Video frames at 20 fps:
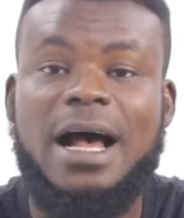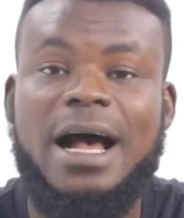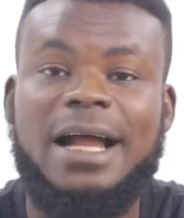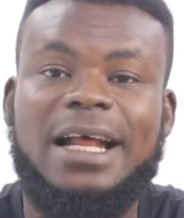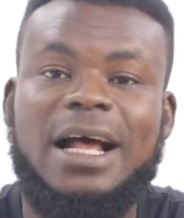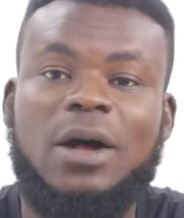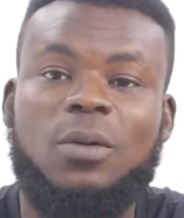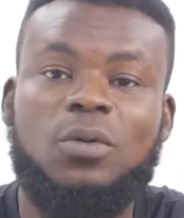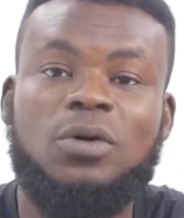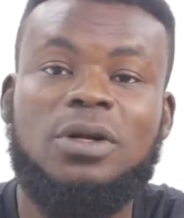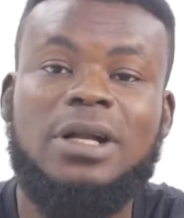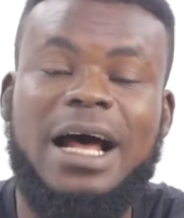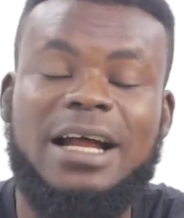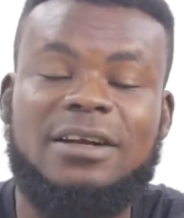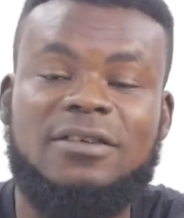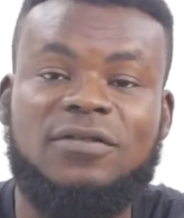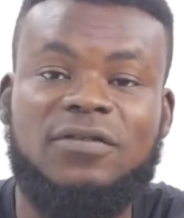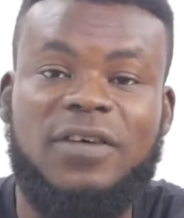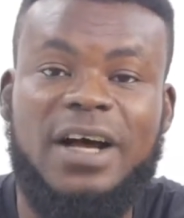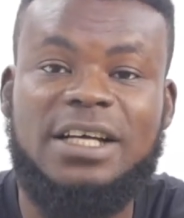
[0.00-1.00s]
And I will
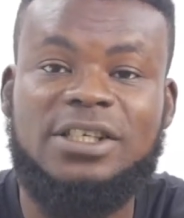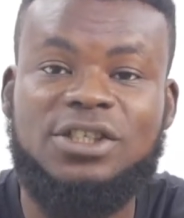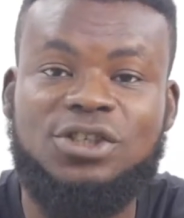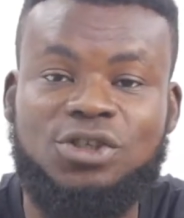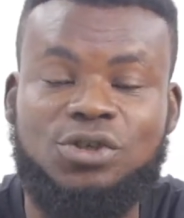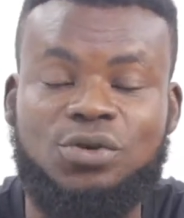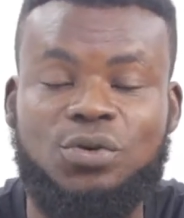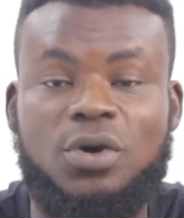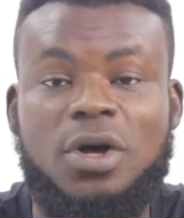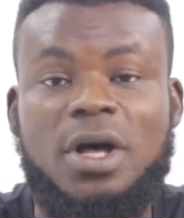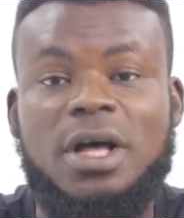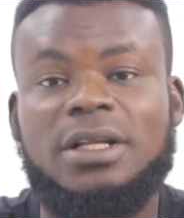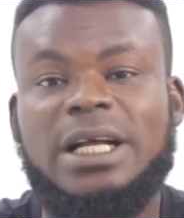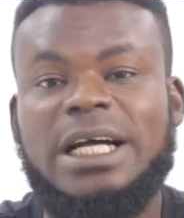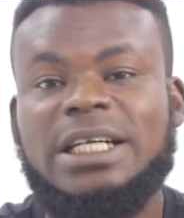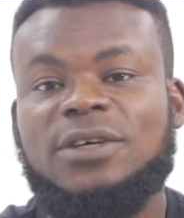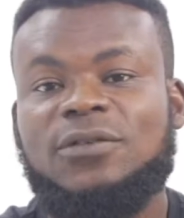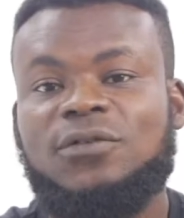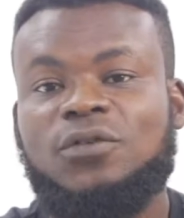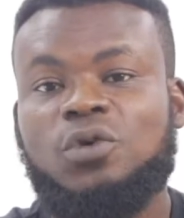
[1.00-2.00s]
advise you
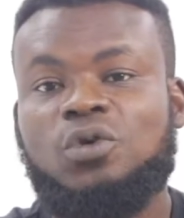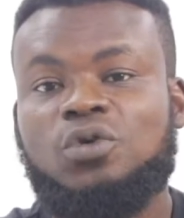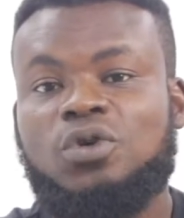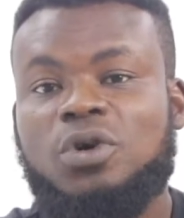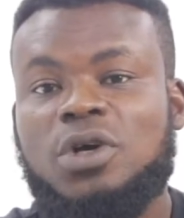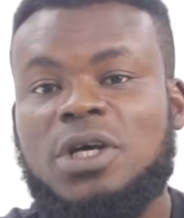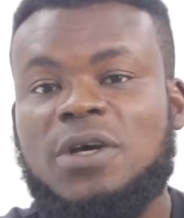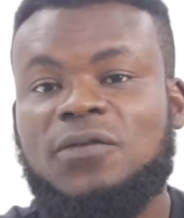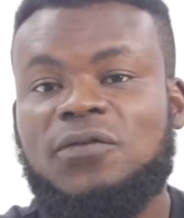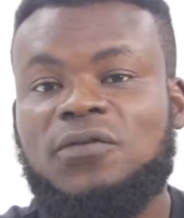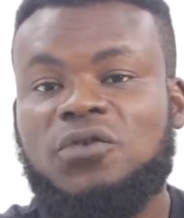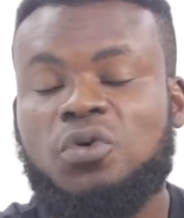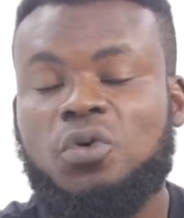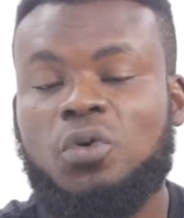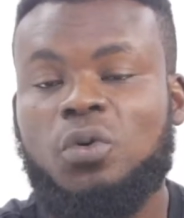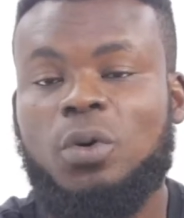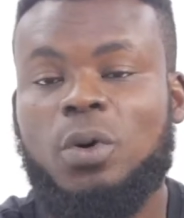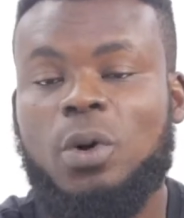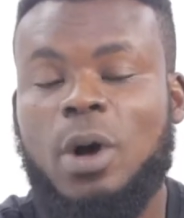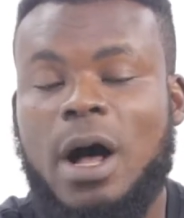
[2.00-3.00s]
that if
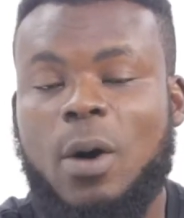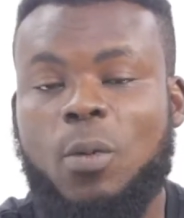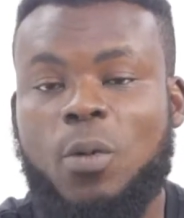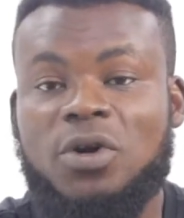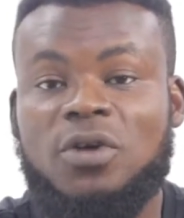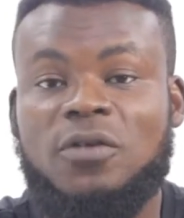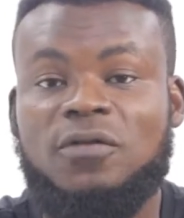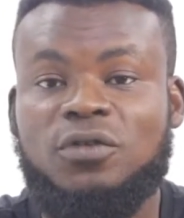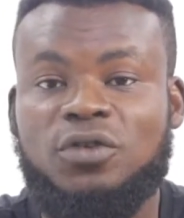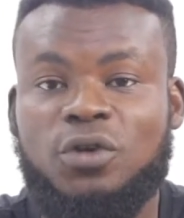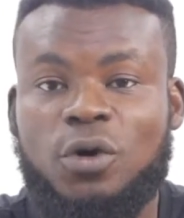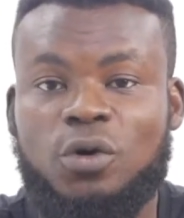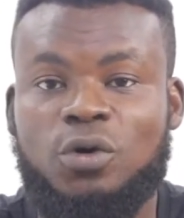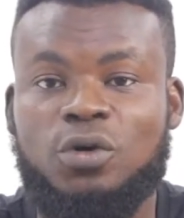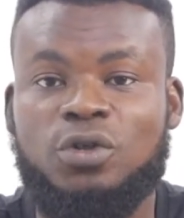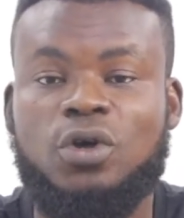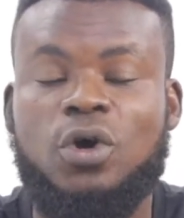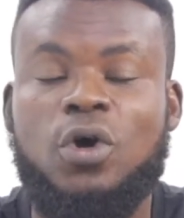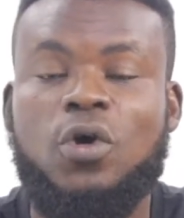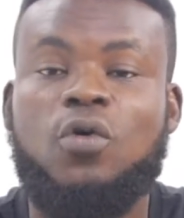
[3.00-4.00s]
you are one of
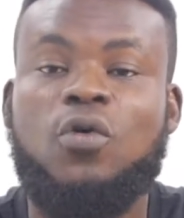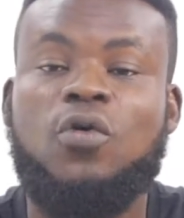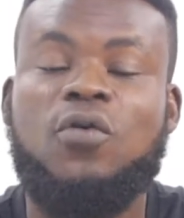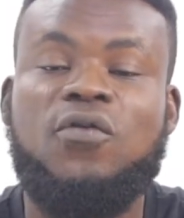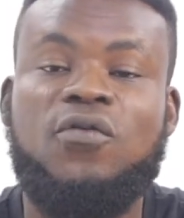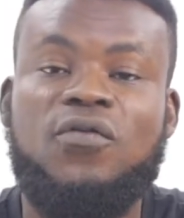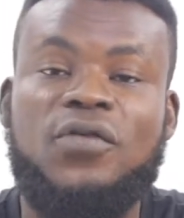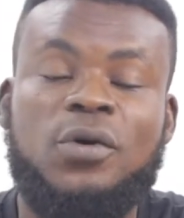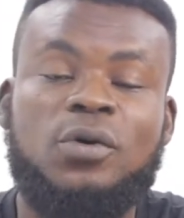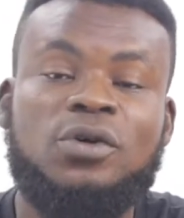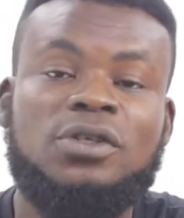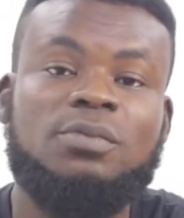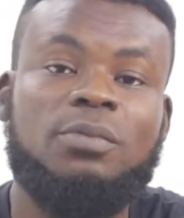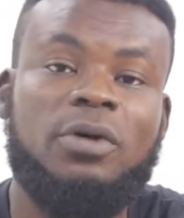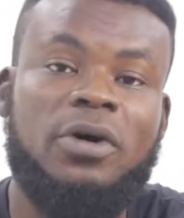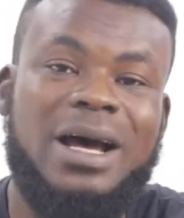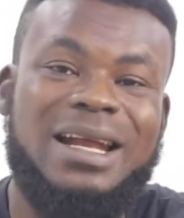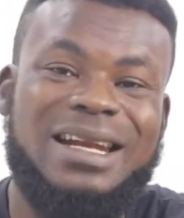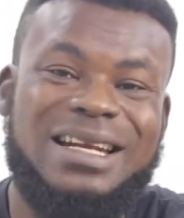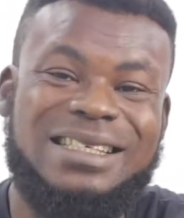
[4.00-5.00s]
those who feels
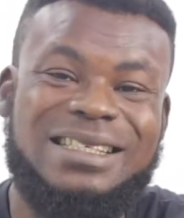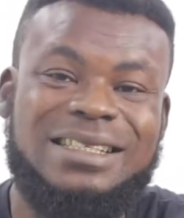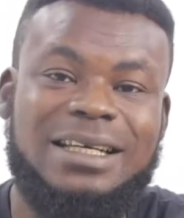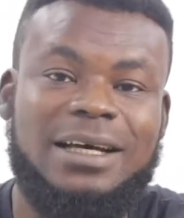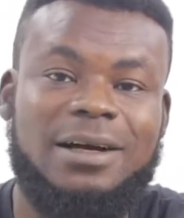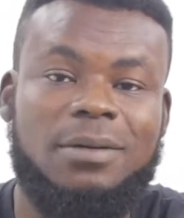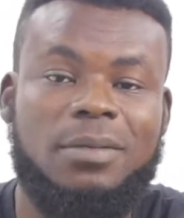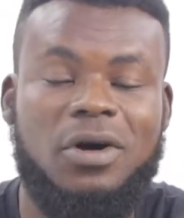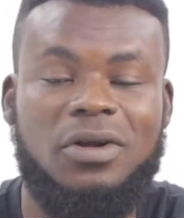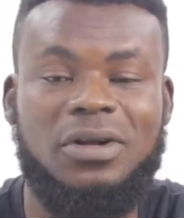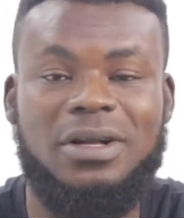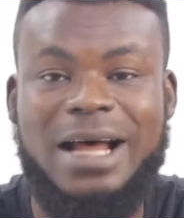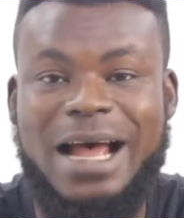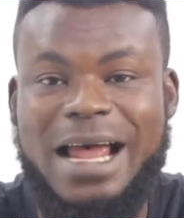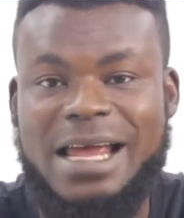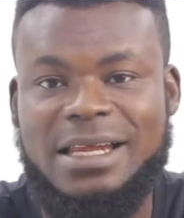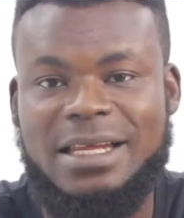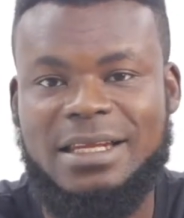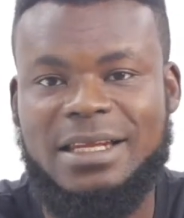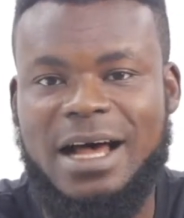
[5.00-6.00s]
moralistic about
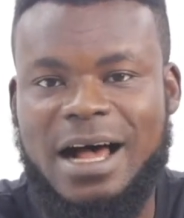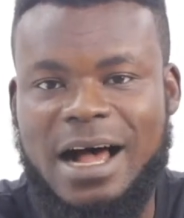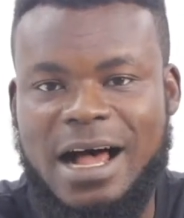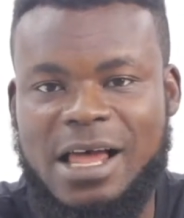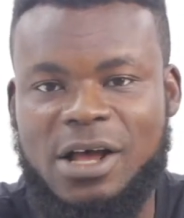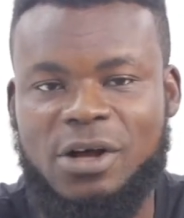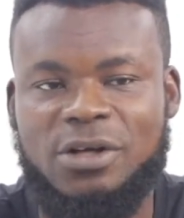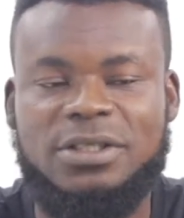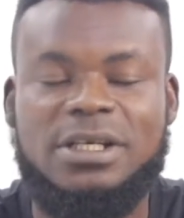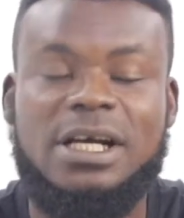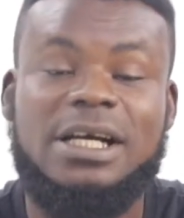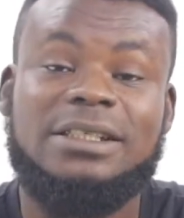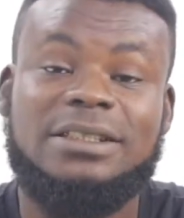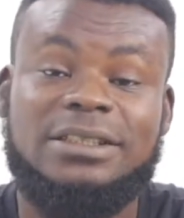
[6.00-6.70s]
lying in the IELTS,